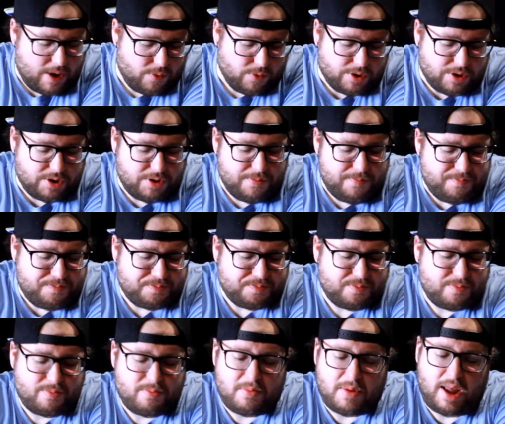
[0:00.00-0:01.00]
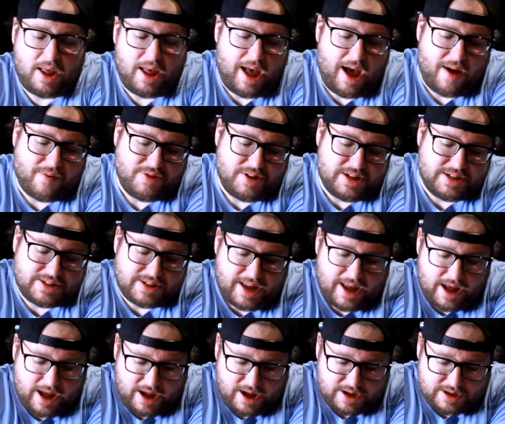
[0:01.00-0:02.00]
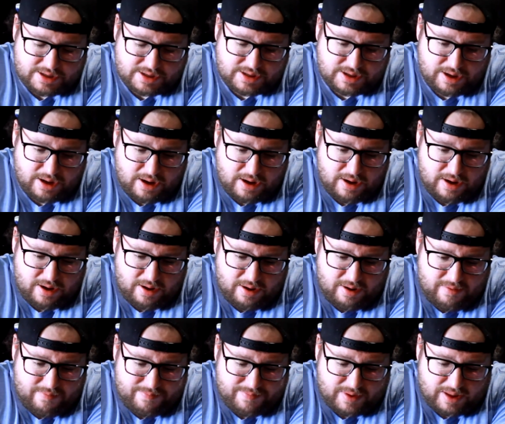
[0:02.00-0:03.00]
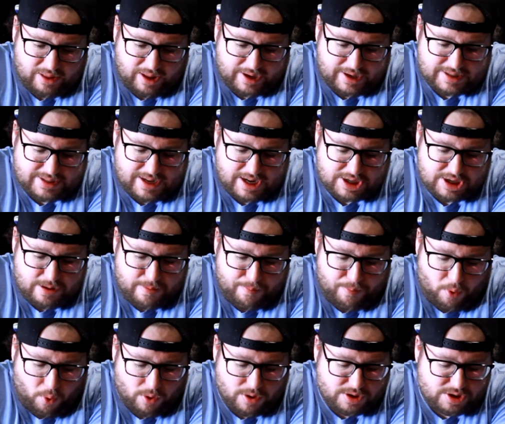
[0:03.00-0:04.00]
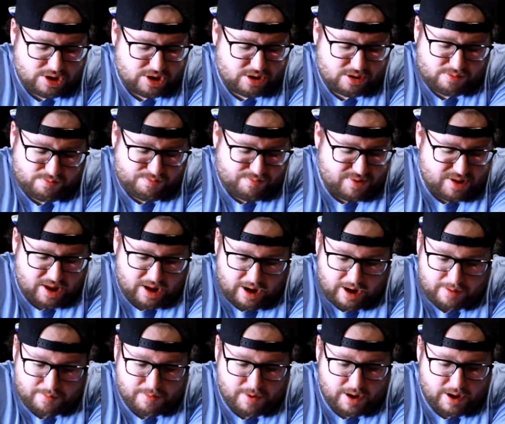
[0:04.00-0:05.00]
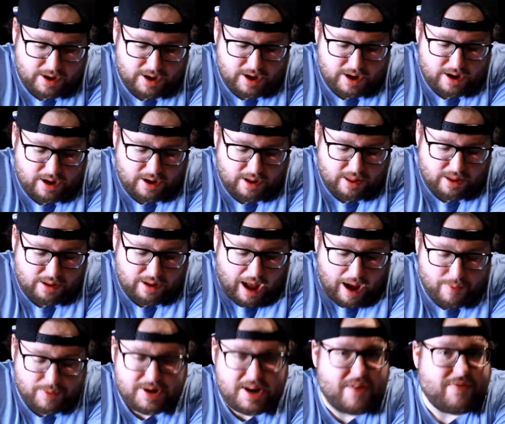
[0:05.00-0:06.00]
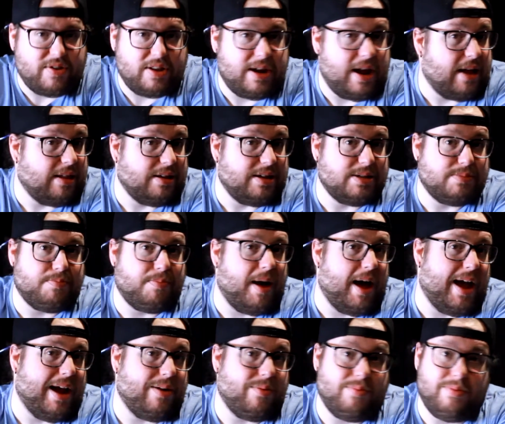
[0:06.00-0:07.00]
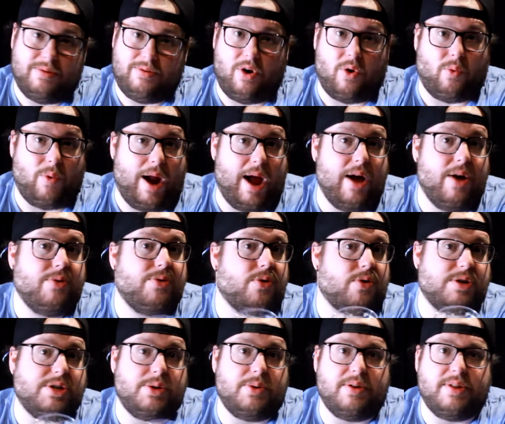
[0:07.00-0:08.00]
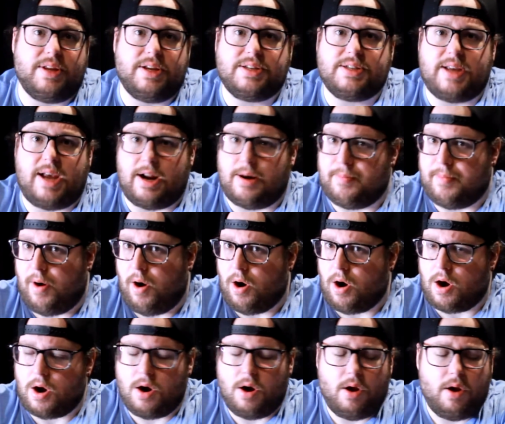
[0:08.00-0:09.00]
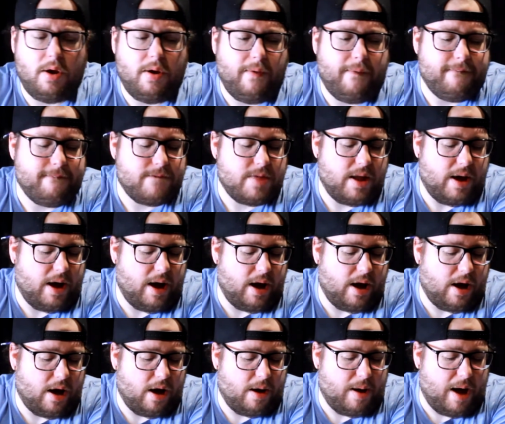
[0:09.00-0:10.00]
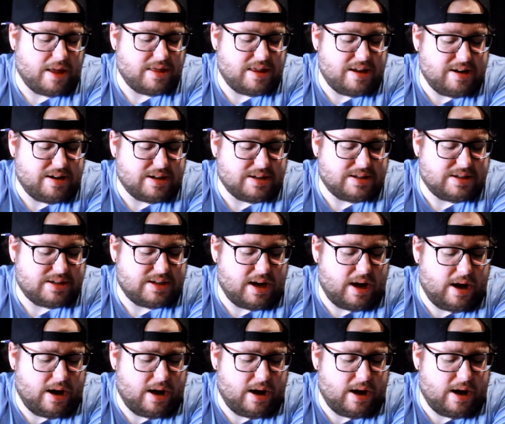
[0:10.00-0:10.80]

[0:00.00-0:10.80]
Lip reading: would have this as like a session porch thing, but I would definitely at least buy a round or two of this at a bar. I think it's